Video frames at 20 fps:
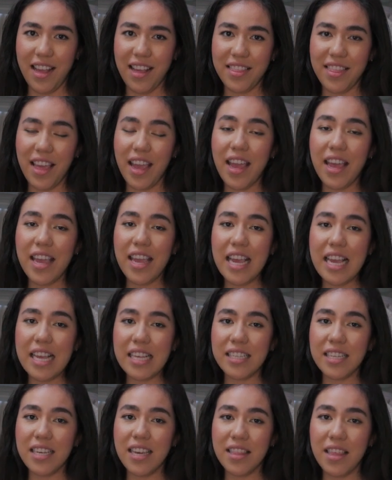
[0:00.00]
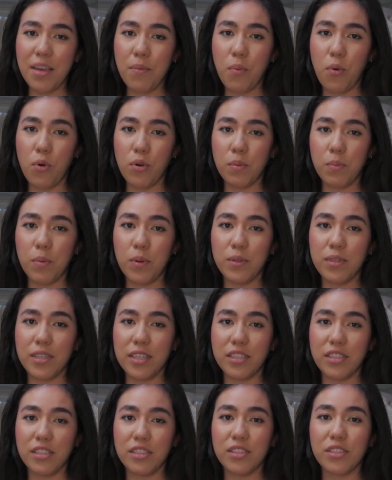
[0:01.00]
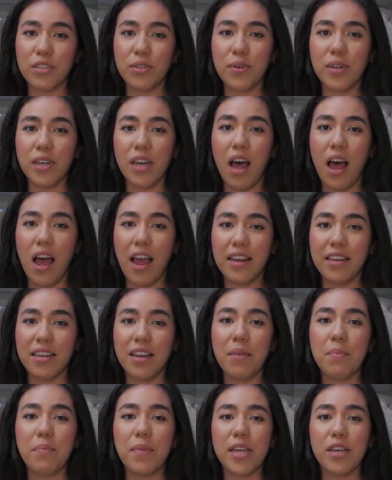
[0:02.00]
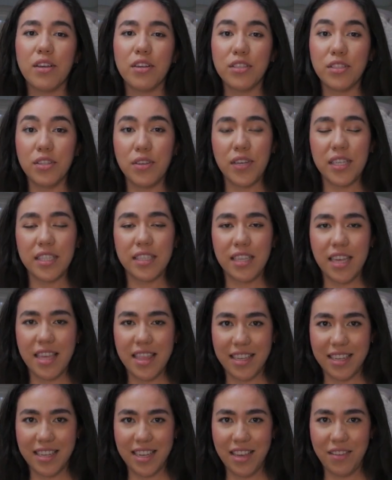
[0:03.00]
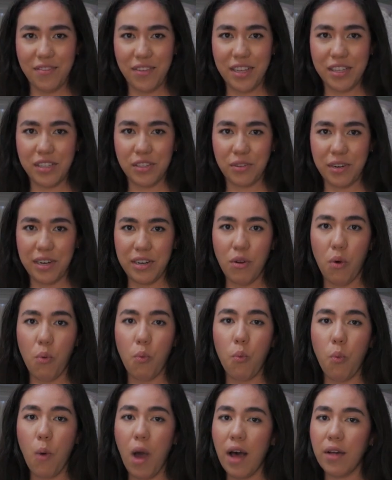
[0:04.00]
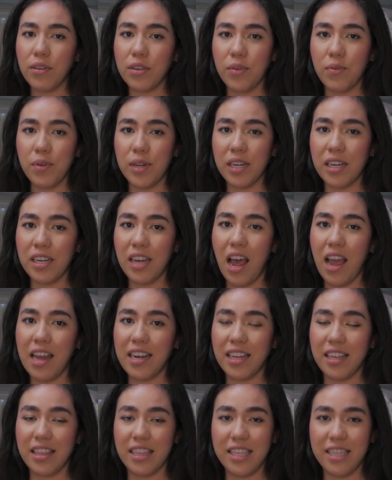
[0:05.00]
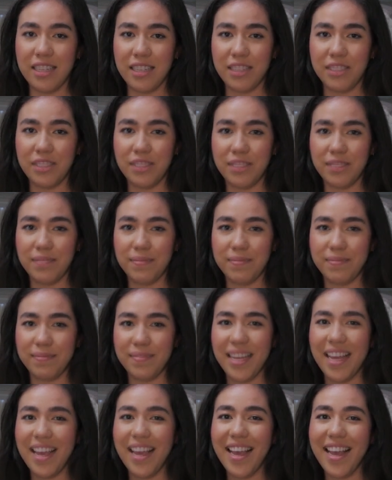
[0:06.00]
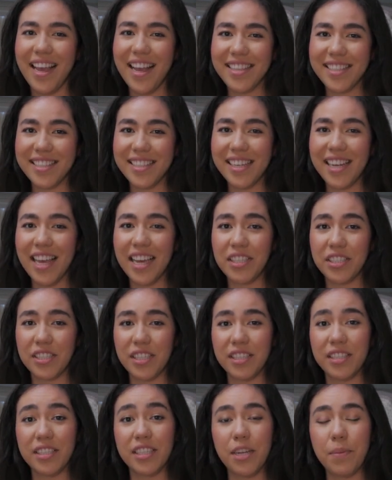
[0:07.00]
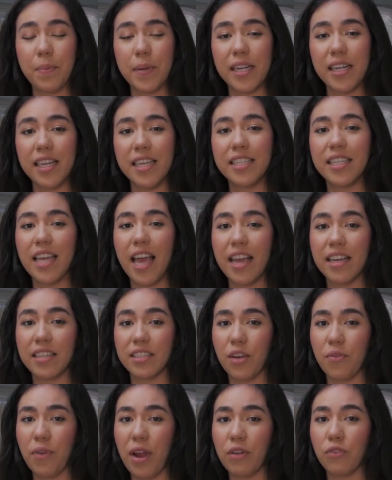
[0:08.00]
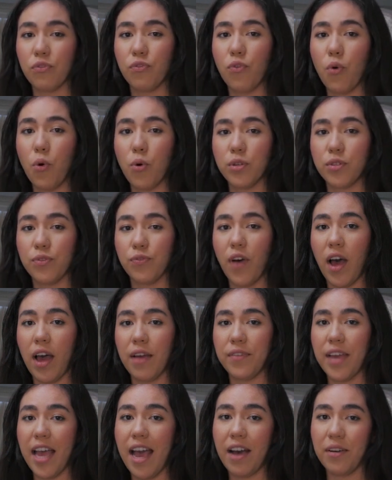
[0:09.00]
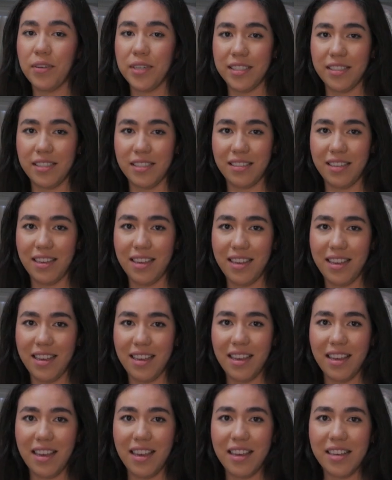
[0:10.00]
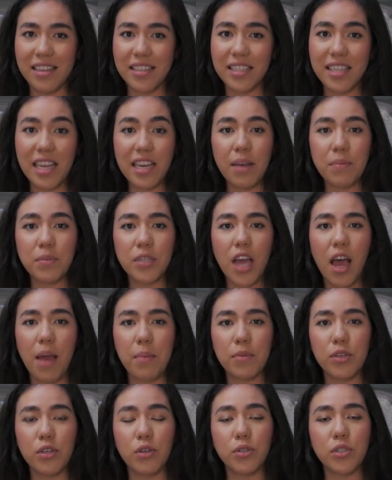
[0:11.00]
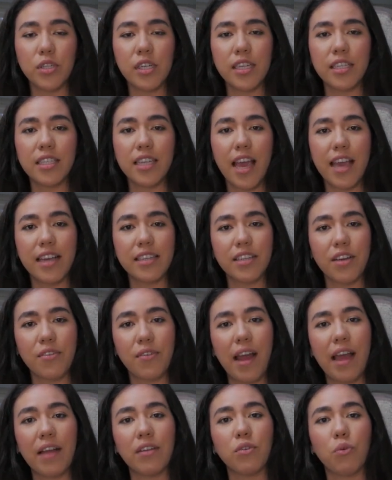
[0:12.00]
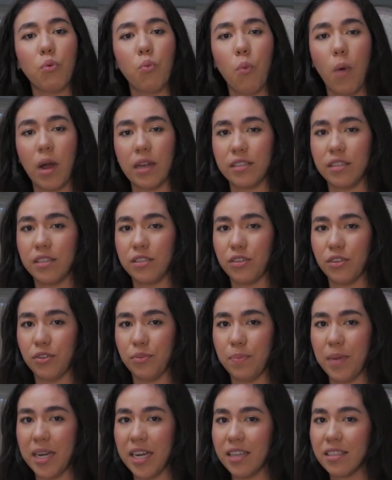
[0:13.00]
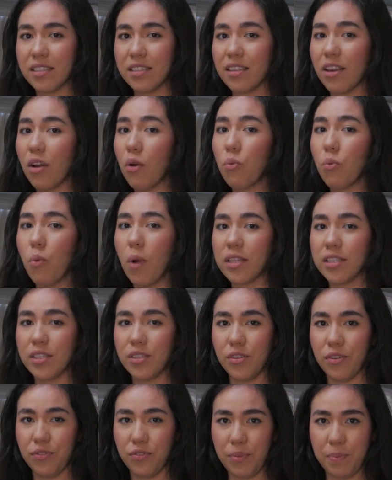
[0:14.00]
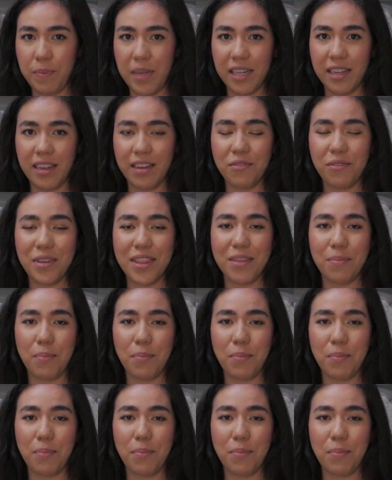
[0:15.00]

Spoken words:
They are easier than portable dishes to align because you can see the TV screen while you are aligning the dish. Installation typically takes around 4 to 5 hours. Setup time usually takes around 1 to 2 minutes once you are familiar with the